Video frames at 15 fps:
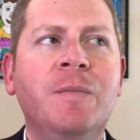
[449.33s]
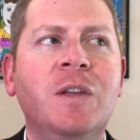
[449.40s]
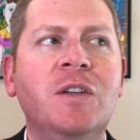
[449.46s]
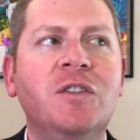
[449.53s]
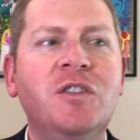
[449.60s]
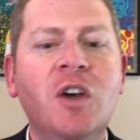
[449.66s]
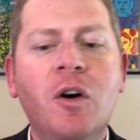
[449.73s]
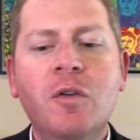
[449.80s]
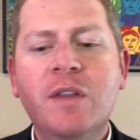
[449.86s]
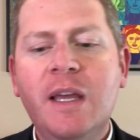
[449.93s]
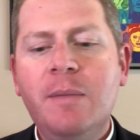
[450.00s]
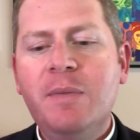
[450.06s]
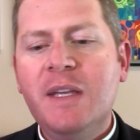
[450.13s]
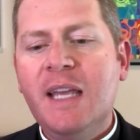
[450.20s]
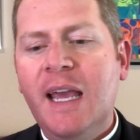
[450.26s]
So they
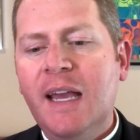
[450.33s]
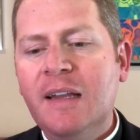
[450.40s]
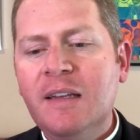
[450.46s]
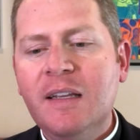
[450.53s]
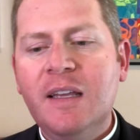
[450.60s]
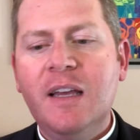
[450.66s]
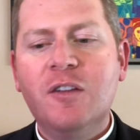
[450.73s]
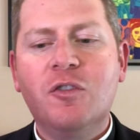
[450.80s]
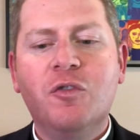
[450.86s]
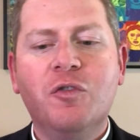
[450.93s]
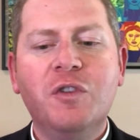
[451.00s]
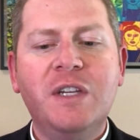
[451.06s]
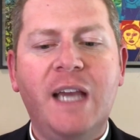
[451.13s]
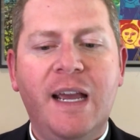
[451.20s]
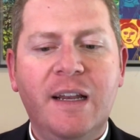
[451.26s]
began to get
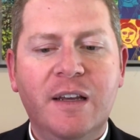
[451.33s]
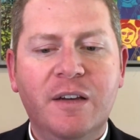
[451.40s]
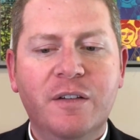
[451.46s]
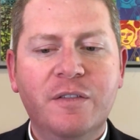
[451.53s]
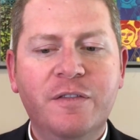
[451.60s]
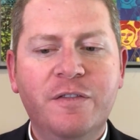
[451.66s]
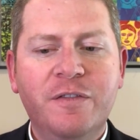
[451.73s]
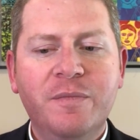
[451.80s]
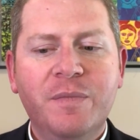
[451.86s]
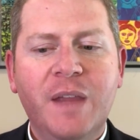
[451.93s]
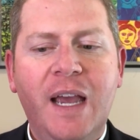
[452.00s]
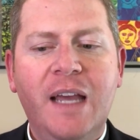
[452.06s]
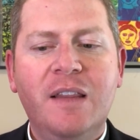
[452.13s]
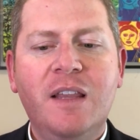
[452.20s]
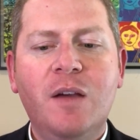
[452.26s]
creative,
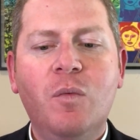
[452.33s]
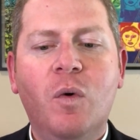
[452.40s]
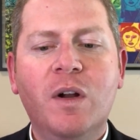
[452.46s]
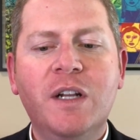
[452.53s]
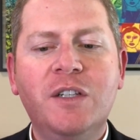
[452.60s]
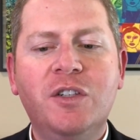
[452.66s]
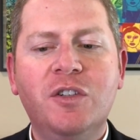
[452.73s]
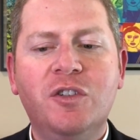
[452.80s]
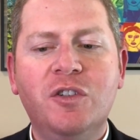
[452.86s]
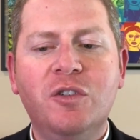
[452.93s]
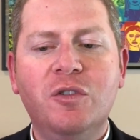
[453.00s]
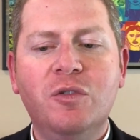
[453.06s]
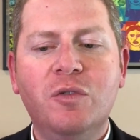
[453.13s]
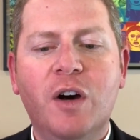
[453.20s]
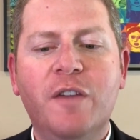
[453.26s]
and they wanted to
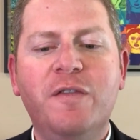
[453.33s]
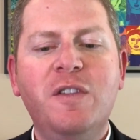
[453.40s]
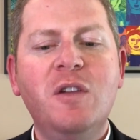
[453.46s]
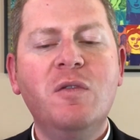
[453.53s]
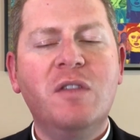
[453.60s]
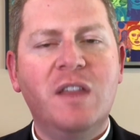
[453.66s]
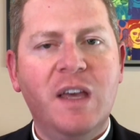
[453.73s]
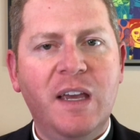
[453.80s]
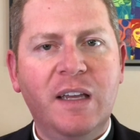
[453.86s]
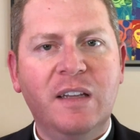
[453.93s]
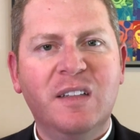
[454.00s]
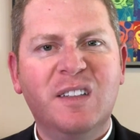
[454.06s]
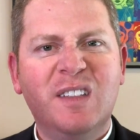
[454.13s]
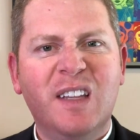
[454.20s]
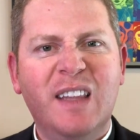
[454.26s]
do a few
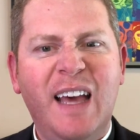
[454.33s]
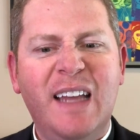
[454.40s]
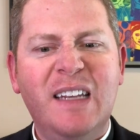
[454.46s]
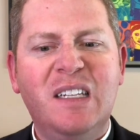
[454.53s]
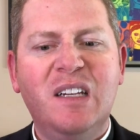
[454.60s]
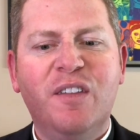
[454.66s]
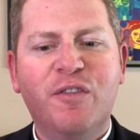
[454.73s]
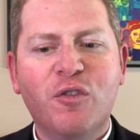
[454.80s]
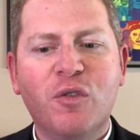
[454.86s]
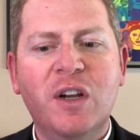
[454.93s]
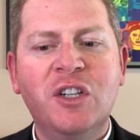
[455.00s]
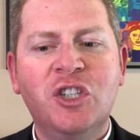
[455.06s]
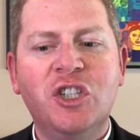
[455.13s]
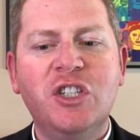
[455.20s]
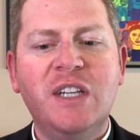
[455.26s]
things that
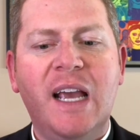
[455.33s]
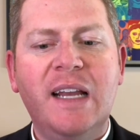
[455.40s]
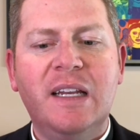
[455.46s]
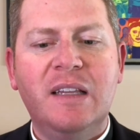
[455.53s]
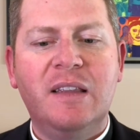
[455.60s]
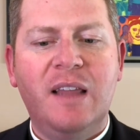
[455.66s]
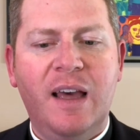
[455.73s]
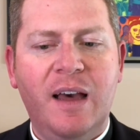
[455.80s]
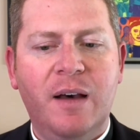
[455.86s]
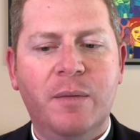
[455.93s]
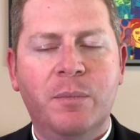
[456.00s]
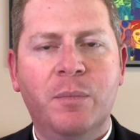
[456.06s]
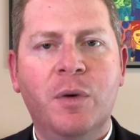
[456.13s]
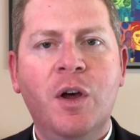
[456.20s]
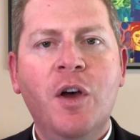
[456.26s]
differentiated
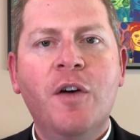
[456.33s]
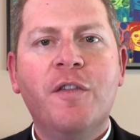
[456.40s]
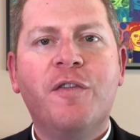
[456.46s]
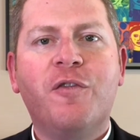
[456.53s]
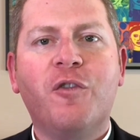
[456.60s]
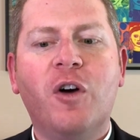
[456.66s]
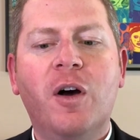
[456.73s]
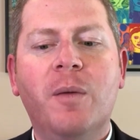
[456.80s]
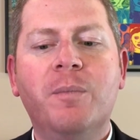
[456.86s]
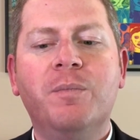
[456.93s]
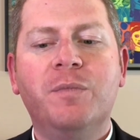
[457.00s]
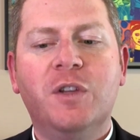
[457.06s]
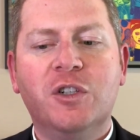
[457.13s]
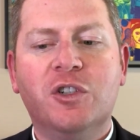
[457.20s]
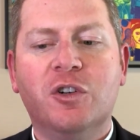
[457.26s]
them from
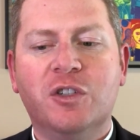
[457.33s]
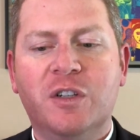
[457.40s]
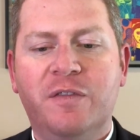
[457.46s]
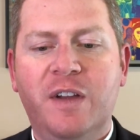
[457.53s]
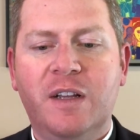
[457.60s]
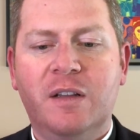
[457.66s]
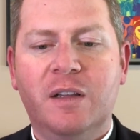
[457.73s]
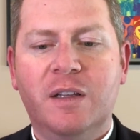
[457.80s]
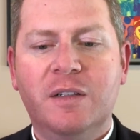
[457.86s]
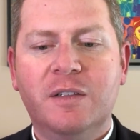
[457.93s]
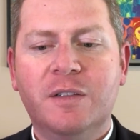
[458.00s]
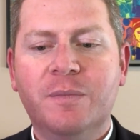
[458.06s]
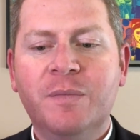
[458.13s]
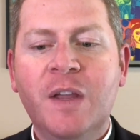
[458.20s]
the Church of England.